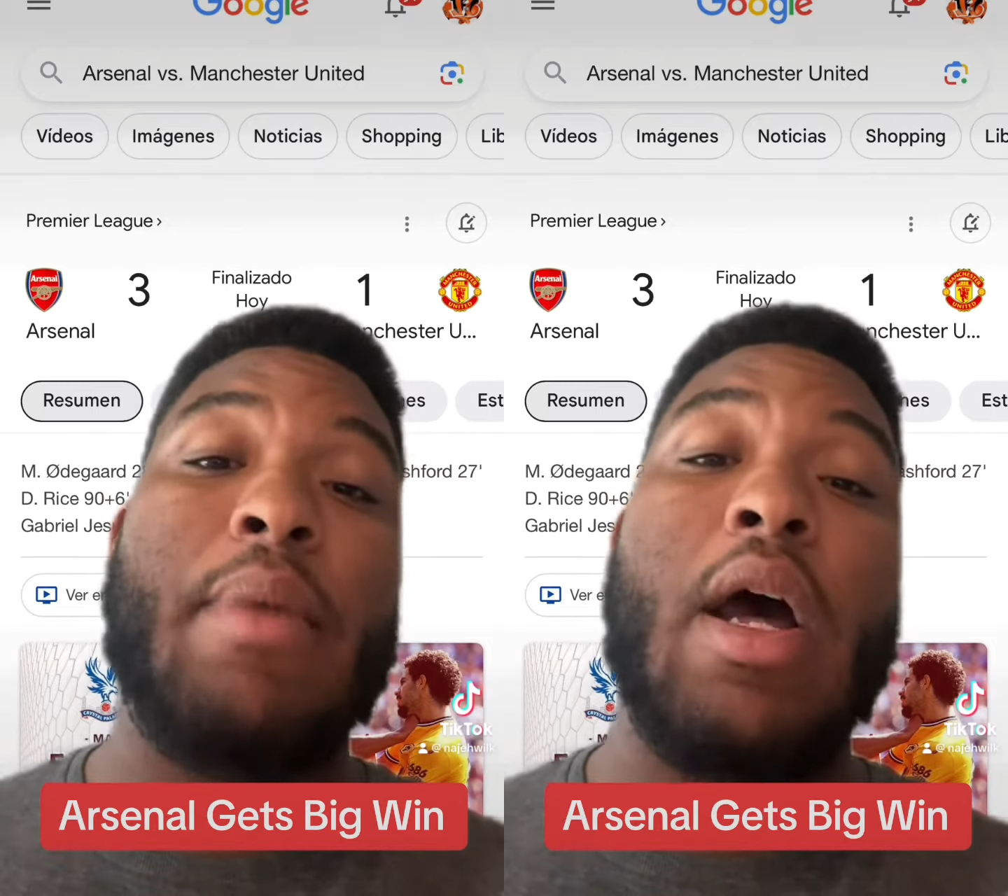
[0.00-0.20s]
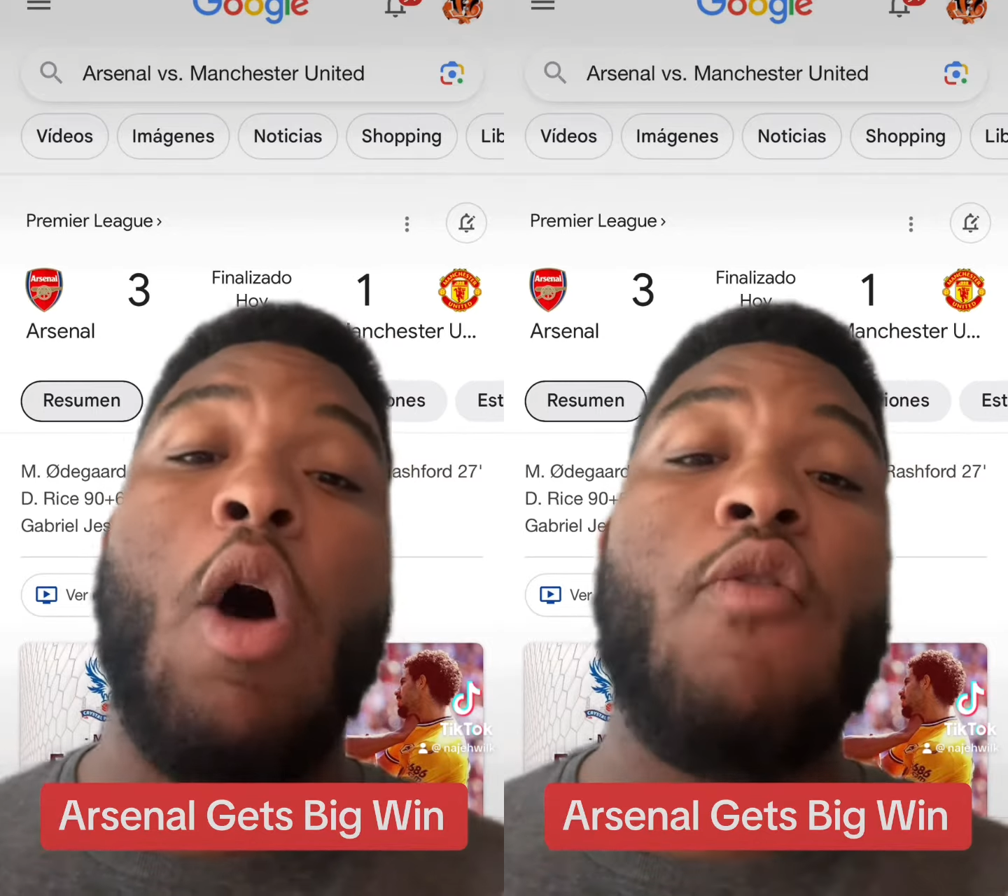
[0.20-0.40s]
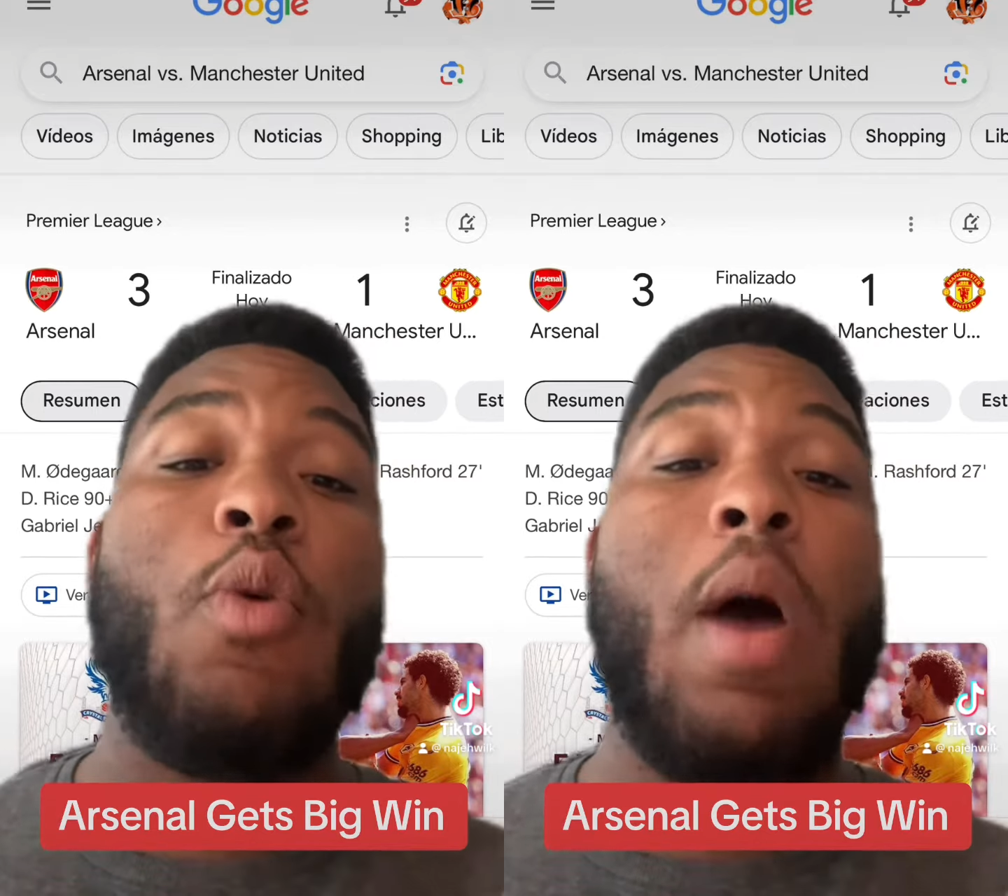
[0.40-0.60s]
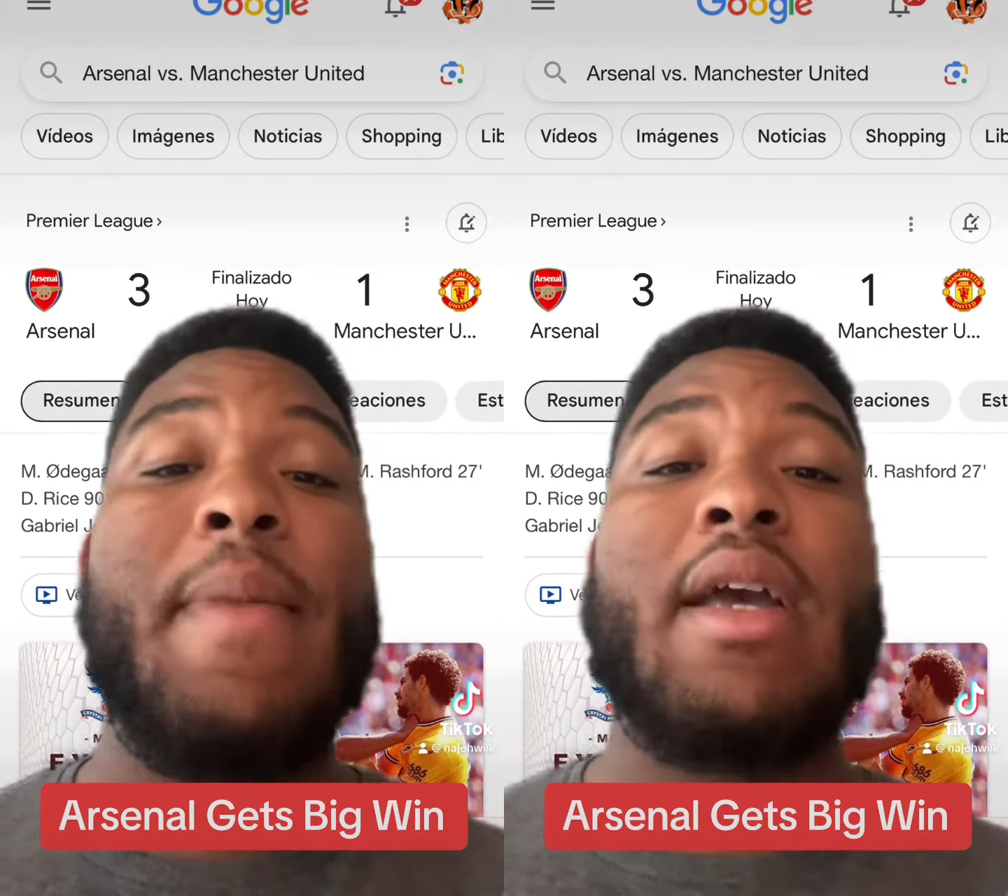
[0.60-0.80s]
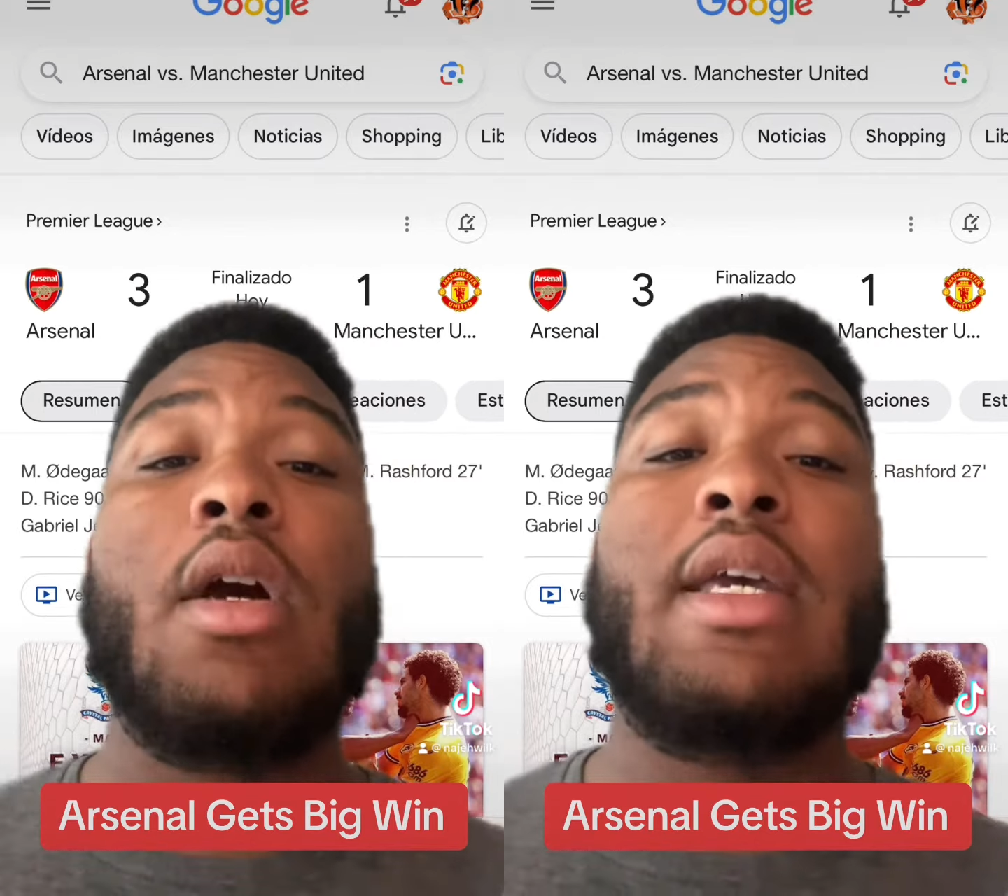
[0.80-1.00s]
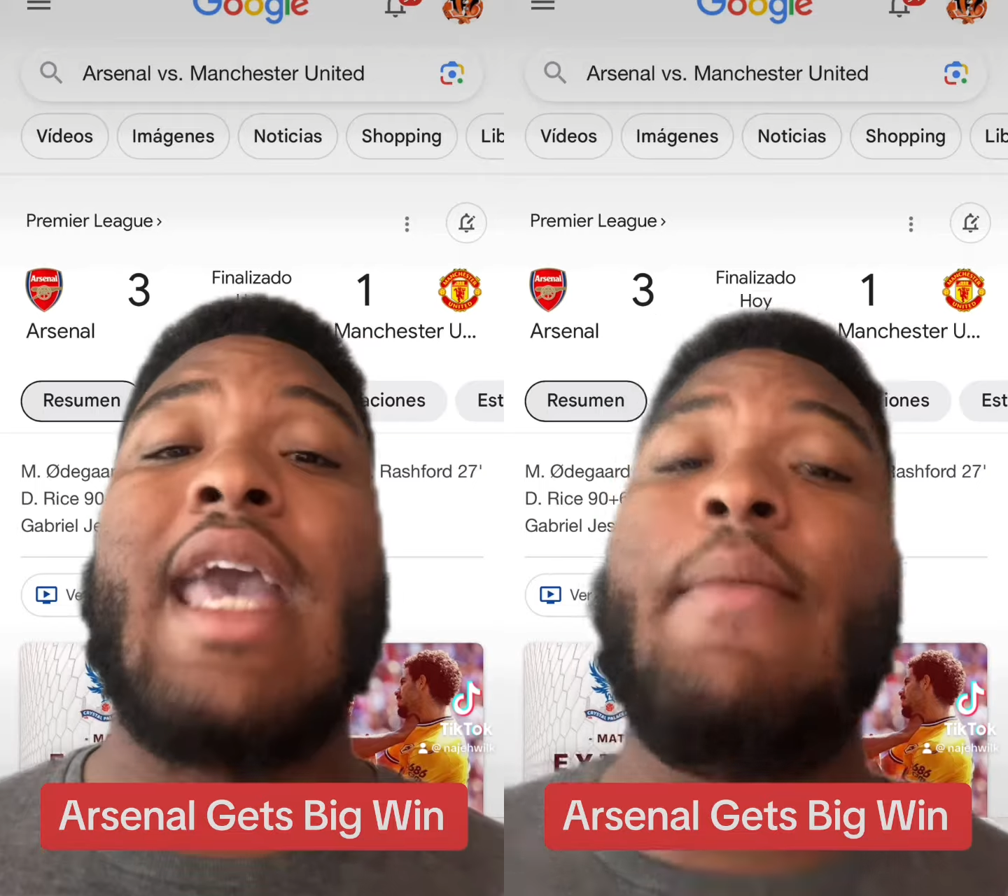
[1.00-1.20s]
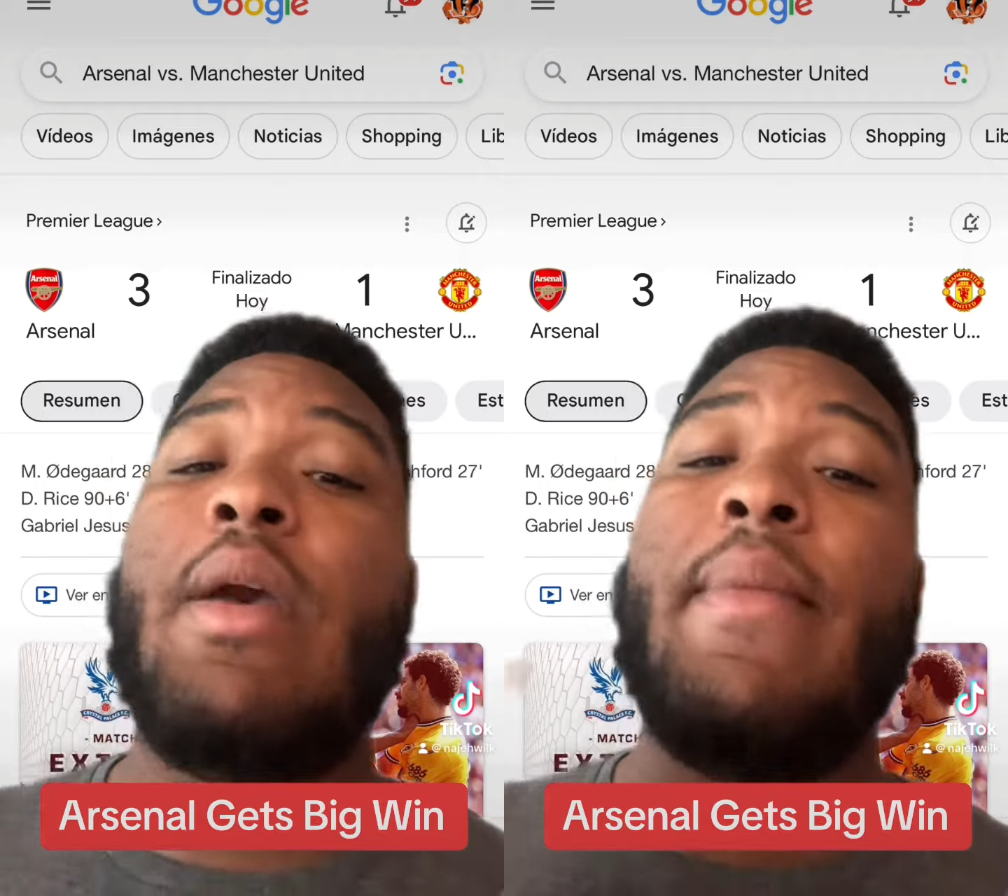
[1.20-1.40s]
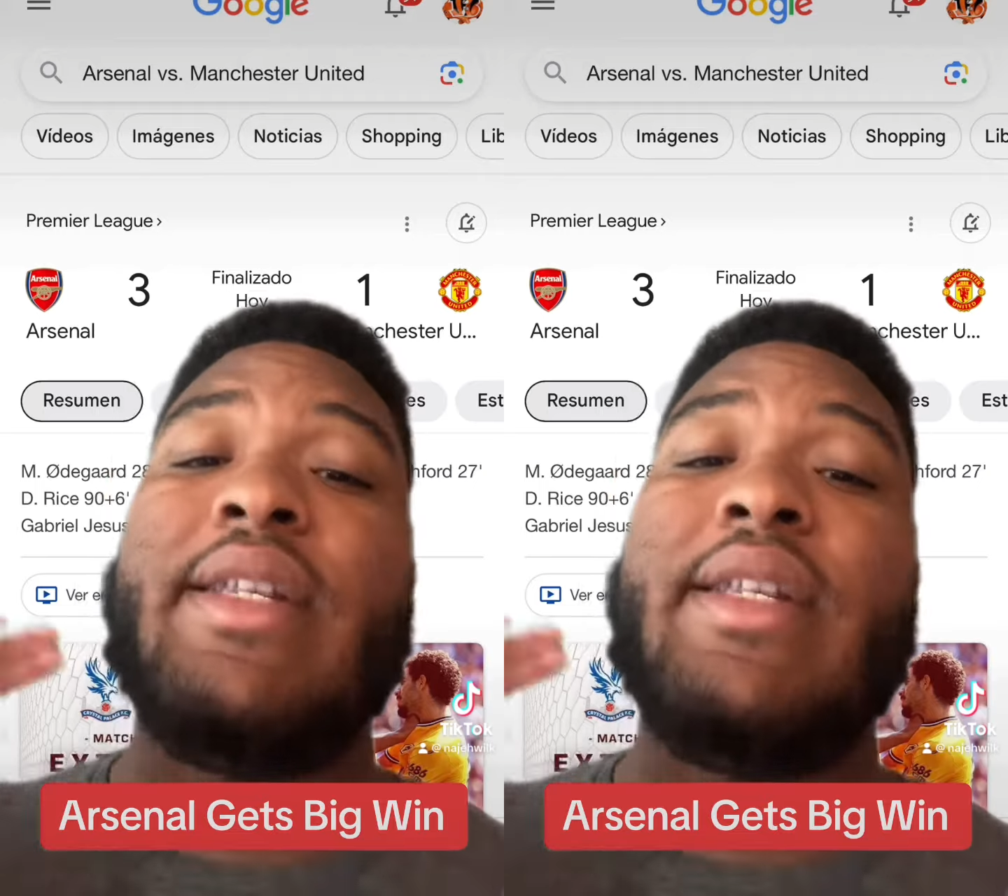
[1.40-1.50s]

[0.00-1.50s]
But overall, man, good game, man.